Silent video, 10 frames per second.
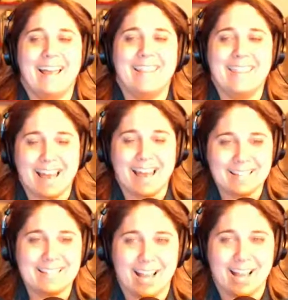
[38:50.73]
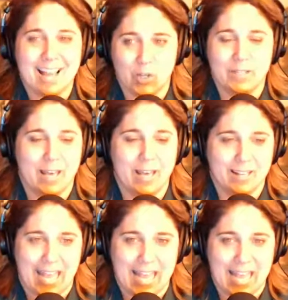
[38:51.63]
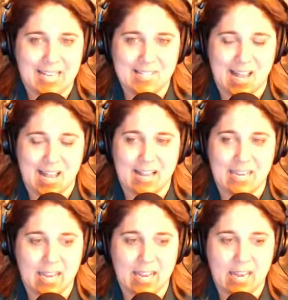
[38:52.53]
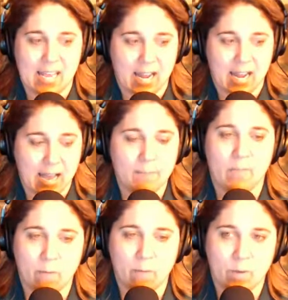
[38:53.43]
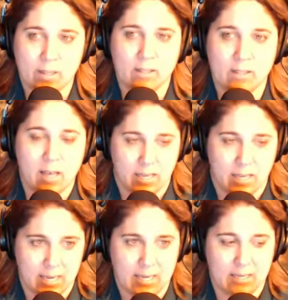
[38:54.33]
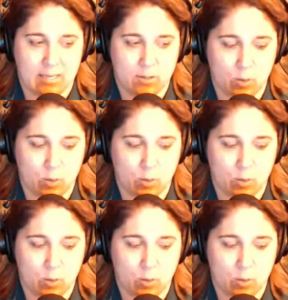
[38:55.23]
that is not good, not on any side. And I feel like lucky to have